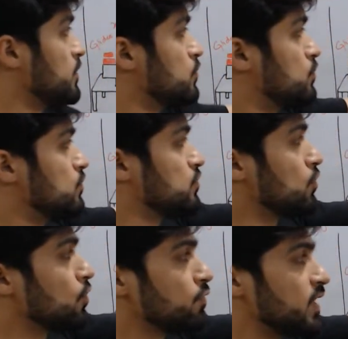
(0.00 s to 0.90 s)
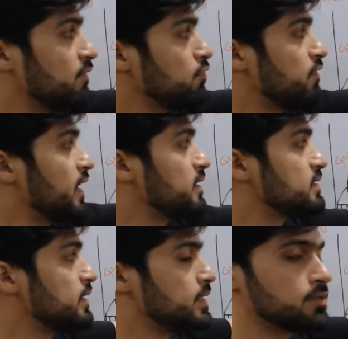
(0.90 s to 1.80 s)
So we have to find the
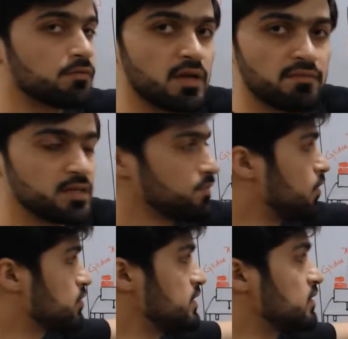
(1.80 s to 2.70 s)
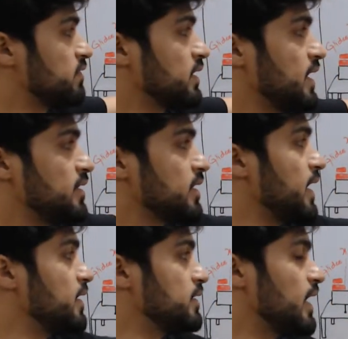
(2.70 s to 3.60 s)
series of average velocities of a glider,
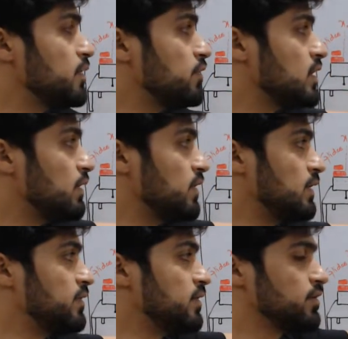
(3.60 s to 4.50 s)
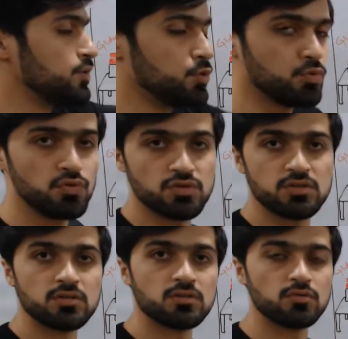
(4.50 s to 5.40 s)
and then we will
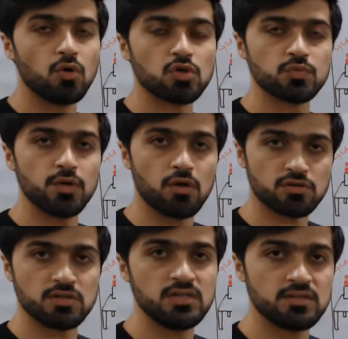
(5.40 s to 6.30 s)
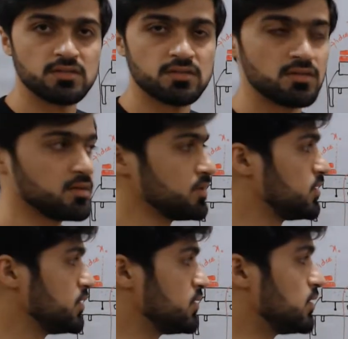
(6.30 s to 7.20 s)
use those velocities
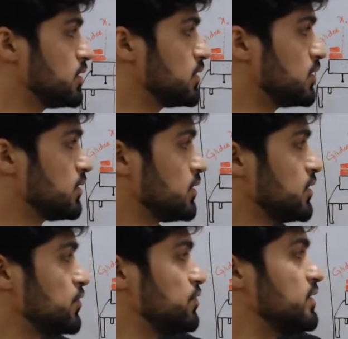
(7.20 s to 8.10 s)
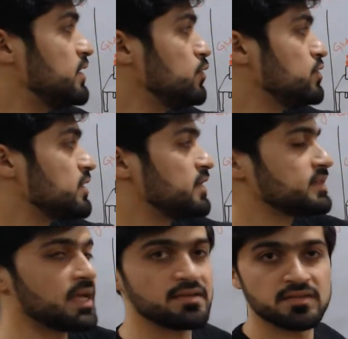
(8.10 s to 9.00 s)
to deduce its
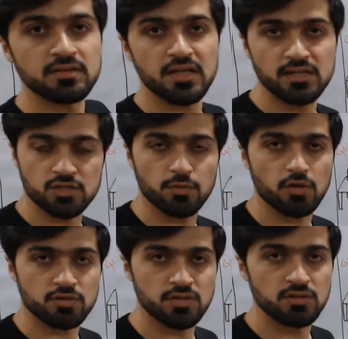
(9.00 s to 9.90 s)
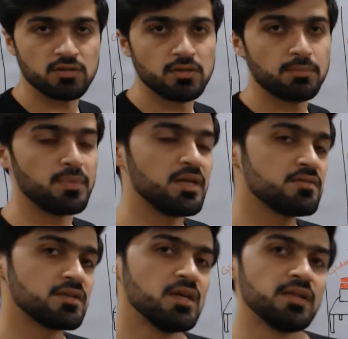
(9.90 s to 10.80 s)
instantaneous velocity. Means
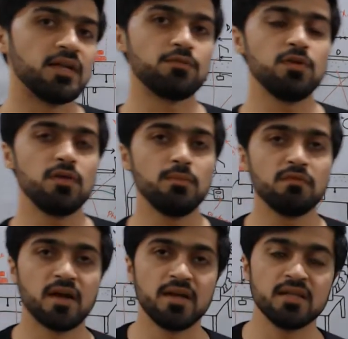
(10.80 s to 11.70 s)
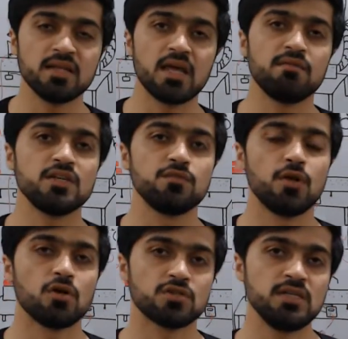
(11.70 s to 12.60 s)
that we will be finding the average
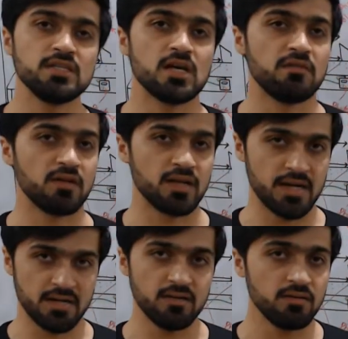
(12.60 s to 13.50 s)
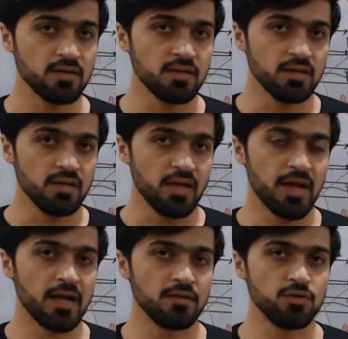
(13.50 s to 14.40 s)
velocities of a glider,
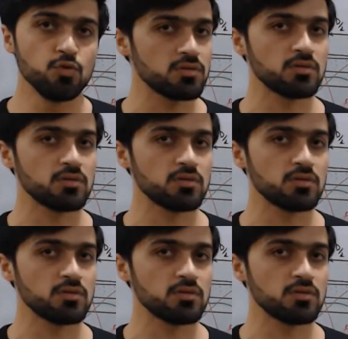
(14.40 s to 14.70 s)
and using